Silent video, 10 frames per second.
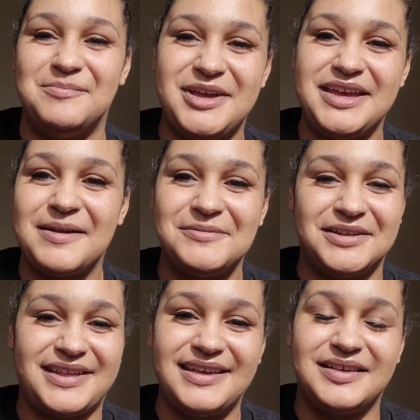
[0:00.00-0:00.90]
being able
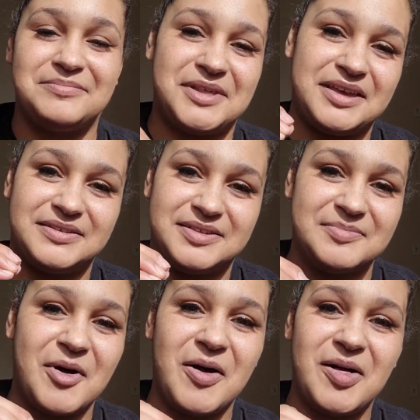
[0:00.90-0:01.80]
to take something
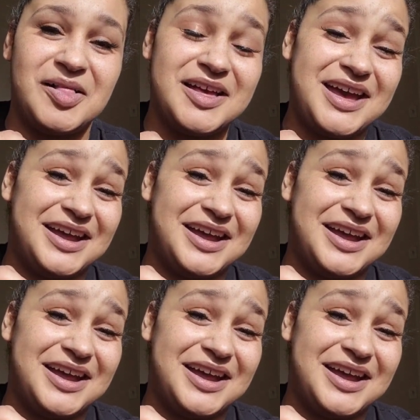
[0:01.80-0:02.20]
small